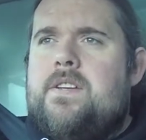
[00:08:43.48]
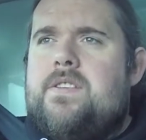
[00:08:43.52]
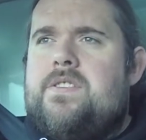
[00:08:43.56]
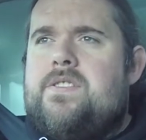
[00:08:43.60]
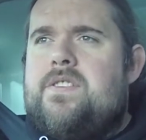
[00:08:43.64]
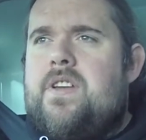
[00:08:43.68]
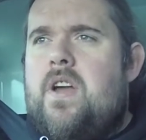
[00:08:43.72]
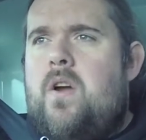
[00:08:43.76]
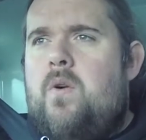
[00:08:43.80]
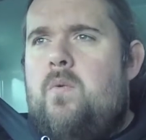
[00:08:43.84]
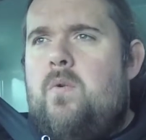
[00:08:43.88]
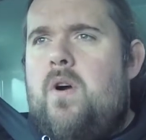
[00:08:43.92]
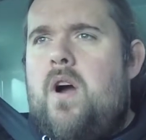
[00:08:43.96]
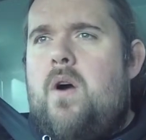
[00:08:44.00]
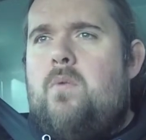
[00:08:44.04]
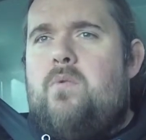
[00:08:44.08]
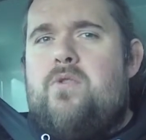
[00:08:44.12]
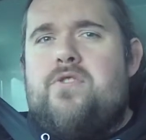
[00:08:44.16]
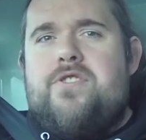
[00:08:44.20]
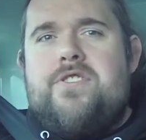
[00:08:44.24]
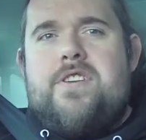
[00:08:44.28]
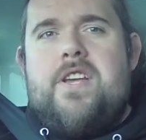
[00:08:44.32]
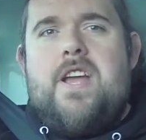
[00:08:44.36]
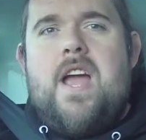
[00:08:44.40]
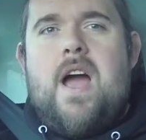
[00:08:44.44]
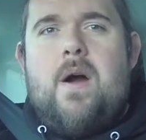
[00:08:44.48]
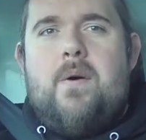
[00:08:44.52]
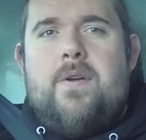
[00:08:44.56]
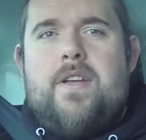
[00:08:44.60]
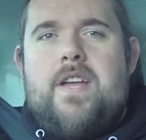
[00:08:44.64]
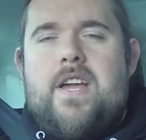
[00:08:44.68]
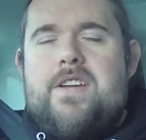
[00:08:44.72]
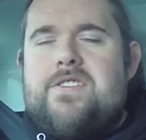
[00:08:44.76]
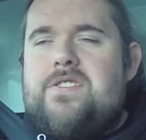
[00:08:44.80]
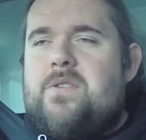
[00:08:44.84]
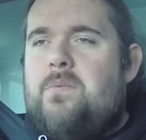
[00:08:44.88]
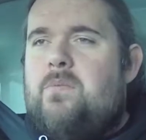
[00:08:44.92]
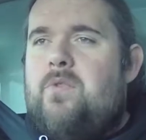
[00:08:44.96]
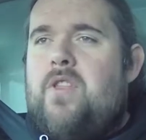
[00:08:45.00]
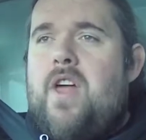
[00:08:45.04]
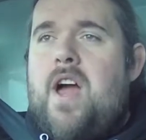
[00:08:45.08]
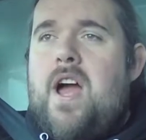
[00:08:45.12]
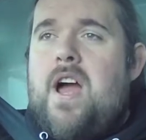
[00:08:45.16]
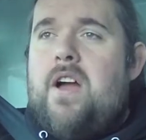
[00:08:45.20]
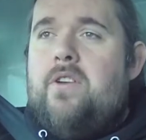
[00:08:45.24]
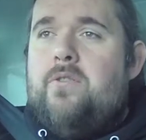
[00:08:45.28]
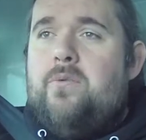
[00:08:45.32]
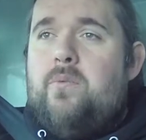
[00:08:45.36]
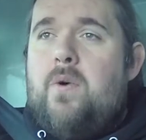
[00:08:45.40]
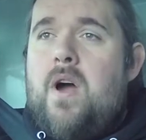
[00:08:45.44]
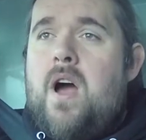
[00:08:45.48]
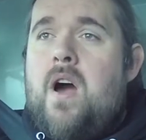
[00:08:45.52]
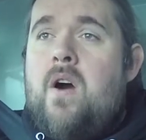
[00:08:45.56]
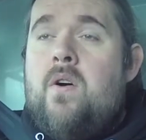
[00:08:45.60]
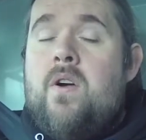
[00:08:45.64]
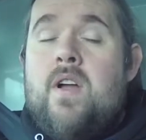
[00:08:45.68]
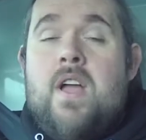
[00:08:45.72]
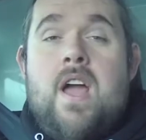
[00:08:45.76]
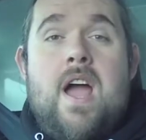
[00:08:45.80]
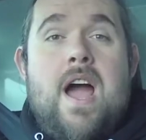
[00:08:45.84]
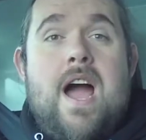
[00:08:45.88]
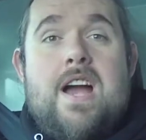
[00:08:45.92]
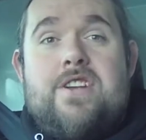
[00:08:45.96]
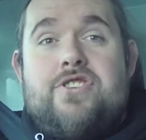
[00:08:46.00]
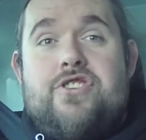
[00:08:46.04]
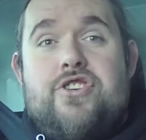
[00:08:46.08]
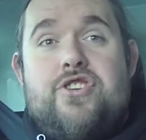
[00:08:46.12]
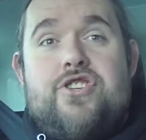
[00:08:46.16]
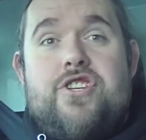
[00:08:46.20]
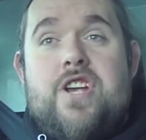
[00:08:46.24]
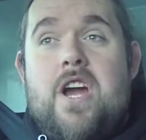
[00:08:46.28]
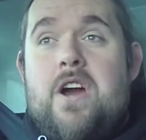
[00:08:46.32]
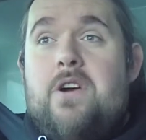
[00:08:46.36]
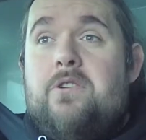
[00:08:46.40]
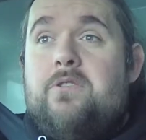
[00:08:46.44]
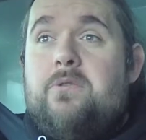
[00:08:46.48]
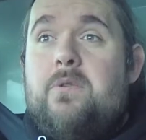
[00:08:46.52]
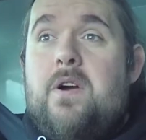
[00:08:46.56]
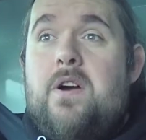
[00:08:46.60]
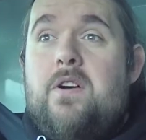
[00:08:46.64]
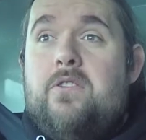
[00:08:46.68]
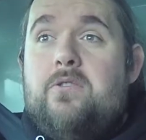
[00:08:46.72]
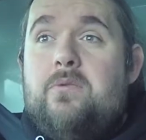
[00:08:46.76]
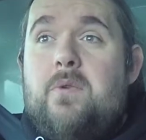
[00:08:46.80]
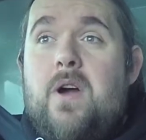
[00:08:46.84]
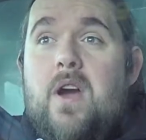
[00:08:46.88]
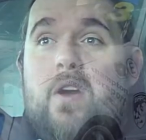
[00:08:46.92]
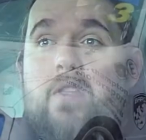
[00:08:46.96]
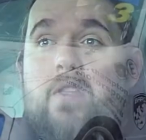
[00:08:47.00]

So we'll see how he gets on with that as well. Ashley Shell as well,